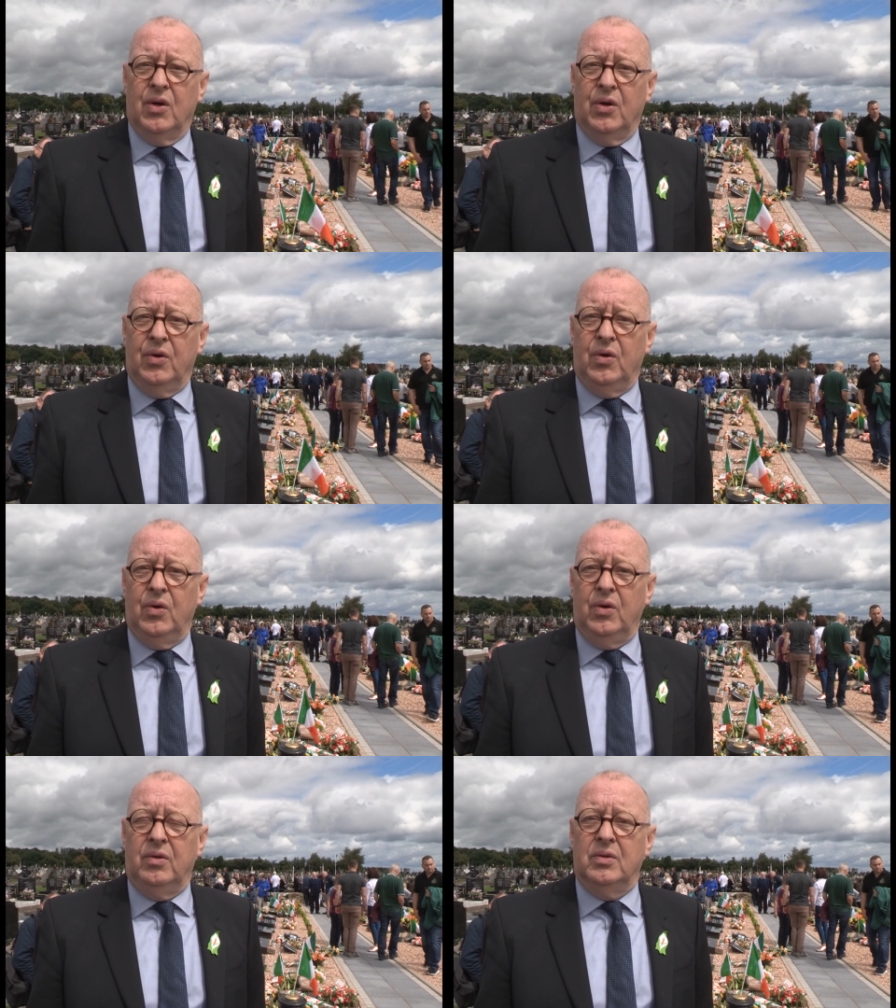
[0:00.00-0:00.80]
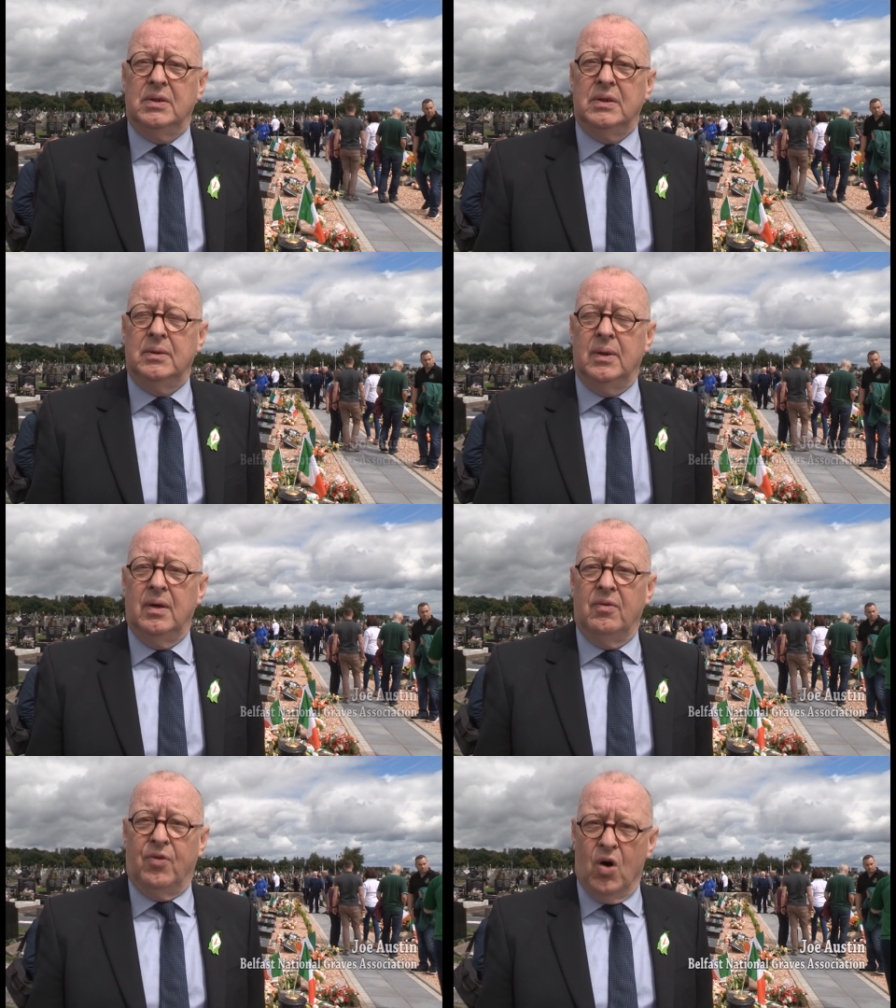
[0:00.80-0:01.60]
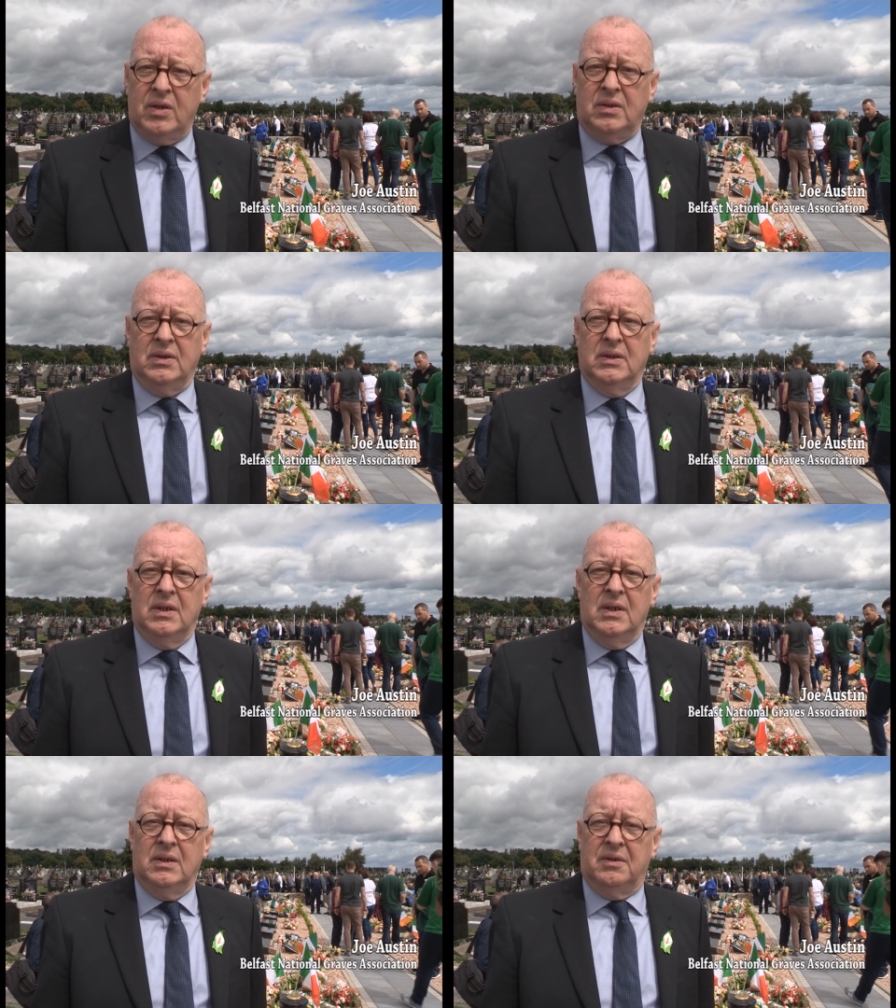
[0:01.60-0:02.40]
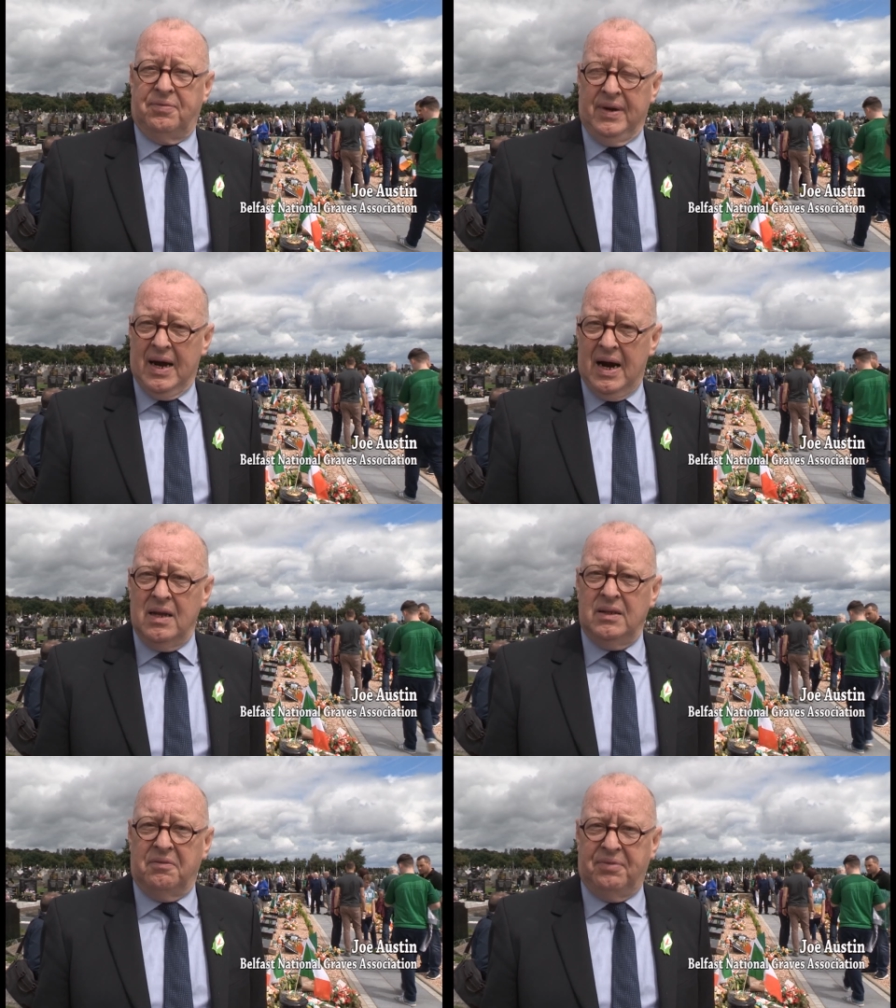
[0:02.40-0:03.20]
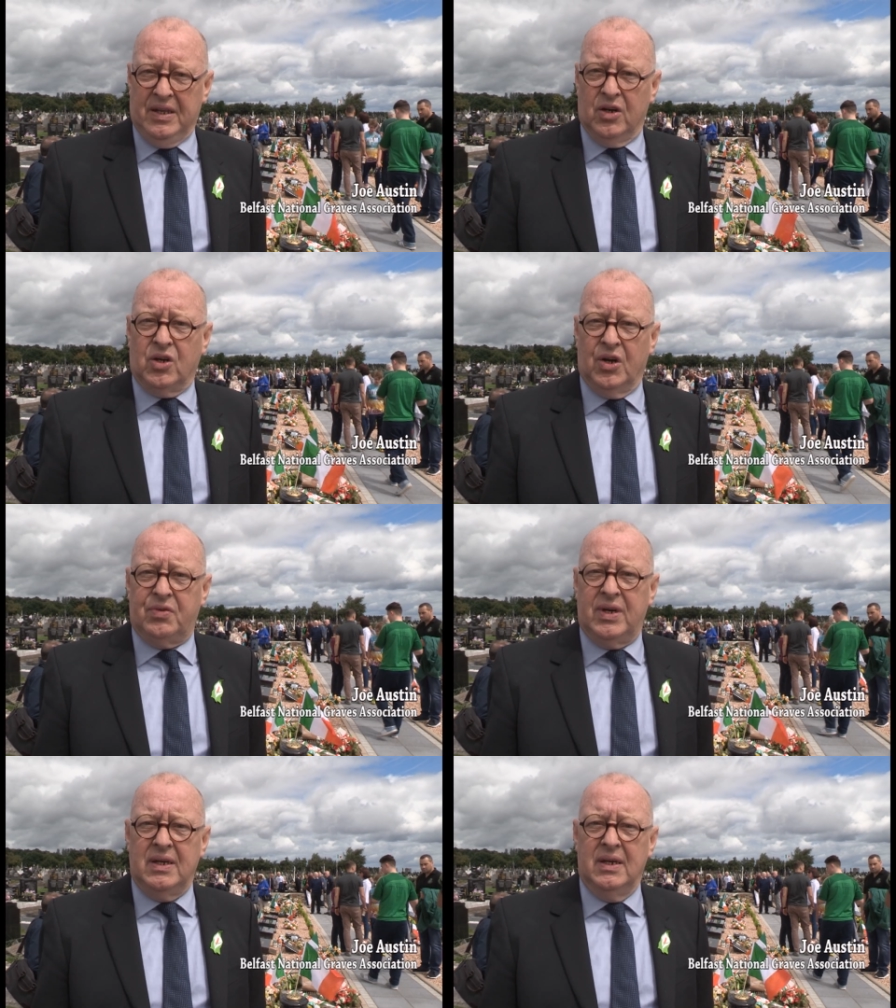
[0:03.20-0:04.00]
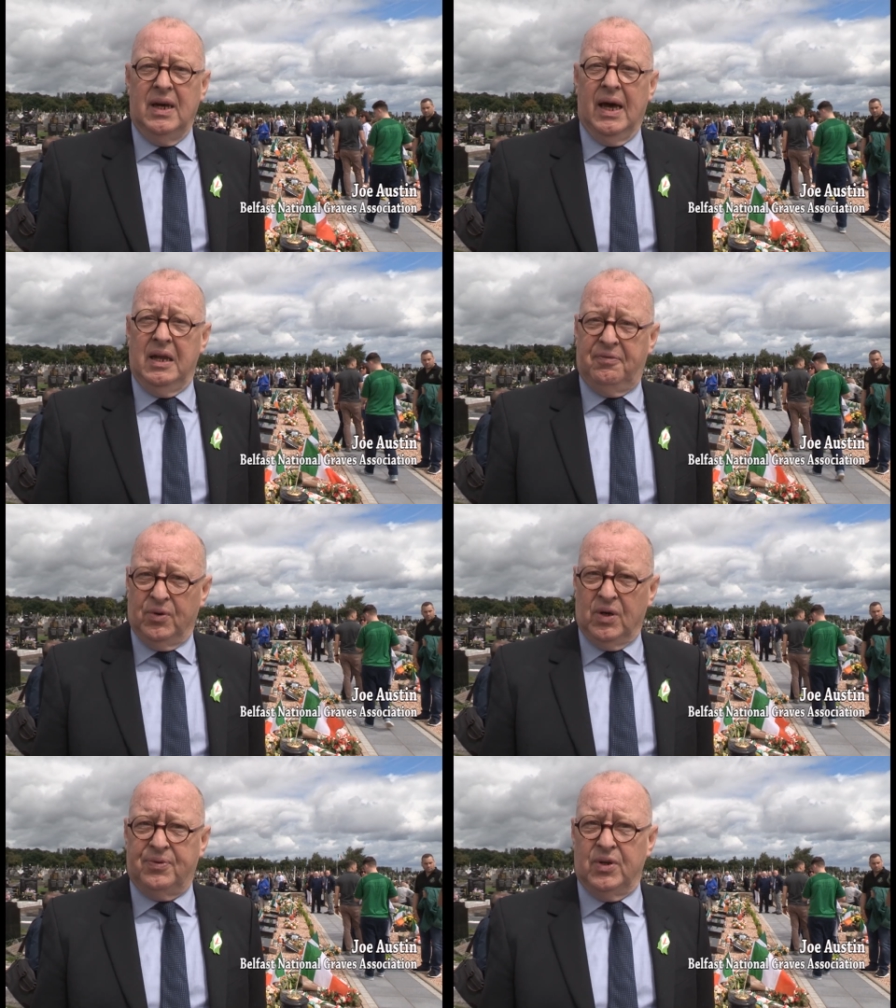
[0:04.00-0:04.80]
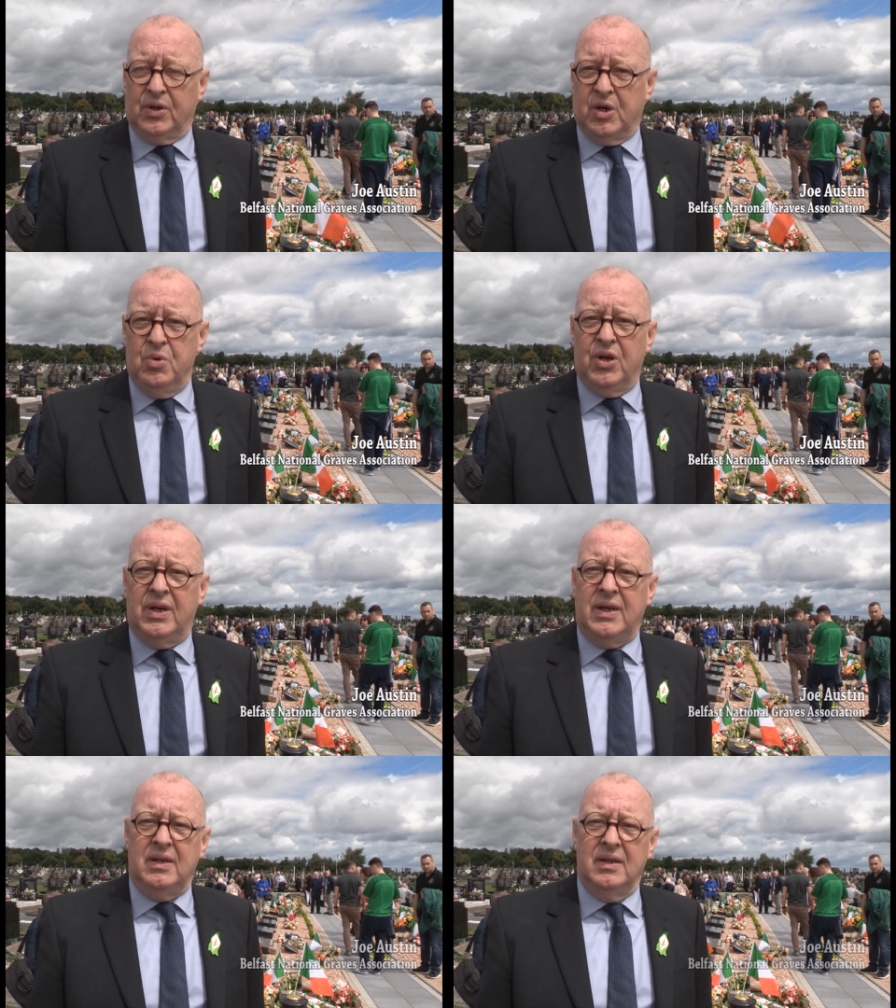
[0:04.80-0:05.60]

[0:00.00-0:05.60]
who fought to free Ireland, to free their country, and they fought for their community.